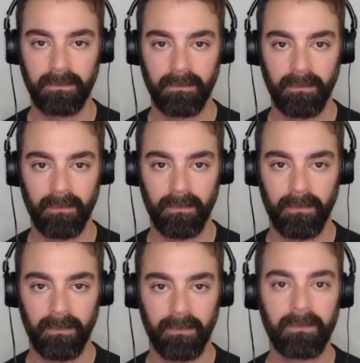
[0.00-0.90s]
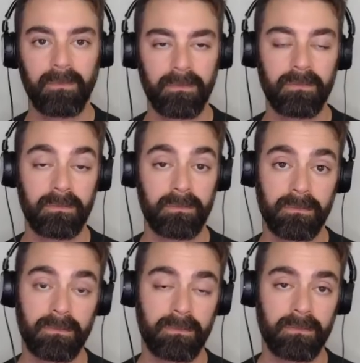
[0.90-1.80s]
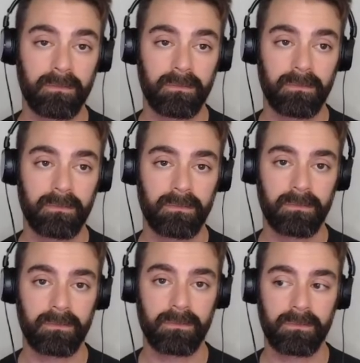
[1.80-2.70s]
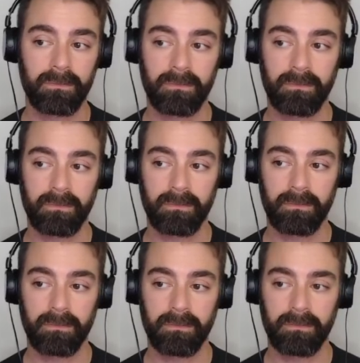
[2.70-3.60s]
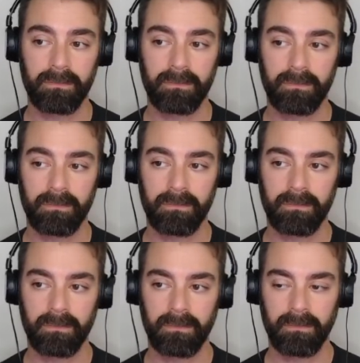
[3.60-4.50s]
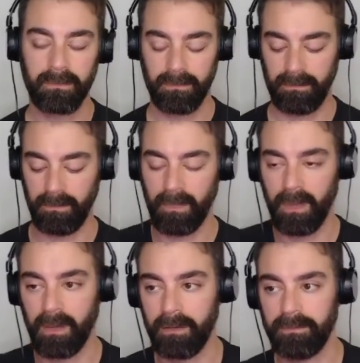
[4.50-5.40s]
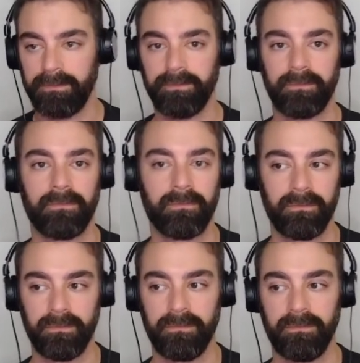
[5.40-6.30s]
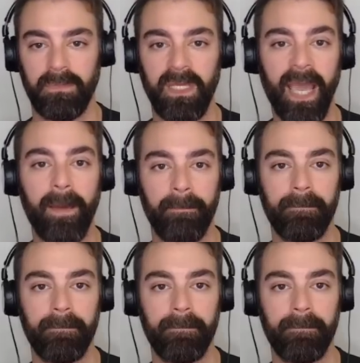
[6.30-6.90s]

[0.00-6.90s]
This person isn't speaking.